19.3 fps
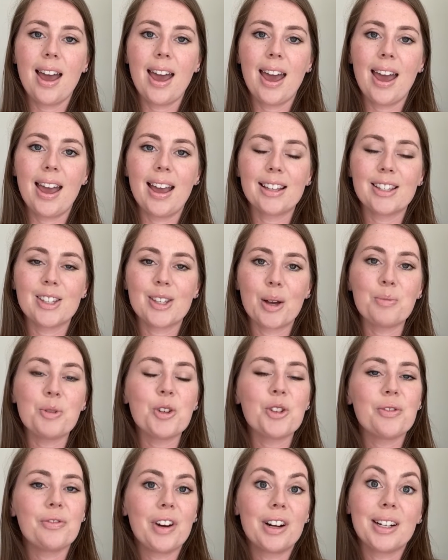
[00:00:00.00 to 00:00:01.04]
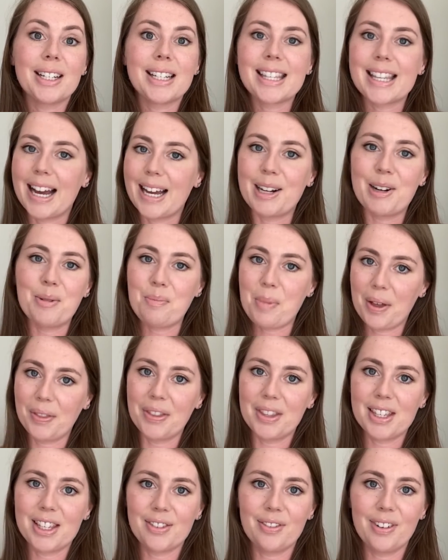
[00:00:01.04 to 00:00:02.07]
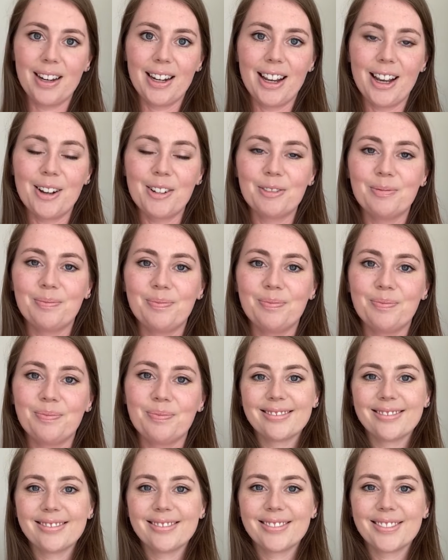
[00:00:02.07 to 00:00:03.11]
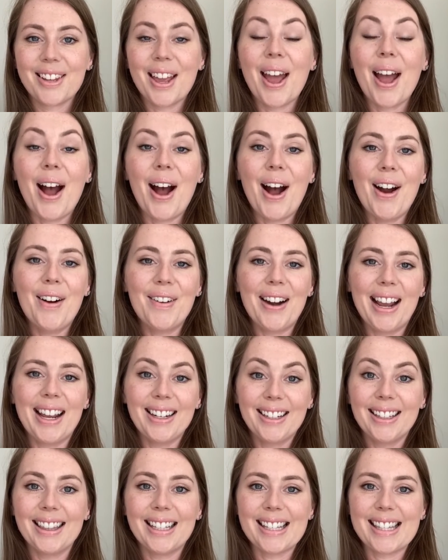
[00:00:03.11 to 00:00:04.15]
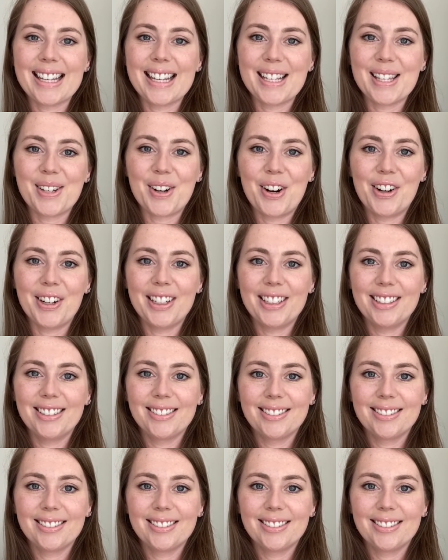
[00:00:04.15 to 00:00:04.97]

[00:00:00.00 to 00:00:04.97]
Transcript: and so I'm just very excited about this video. Alright, let's get started.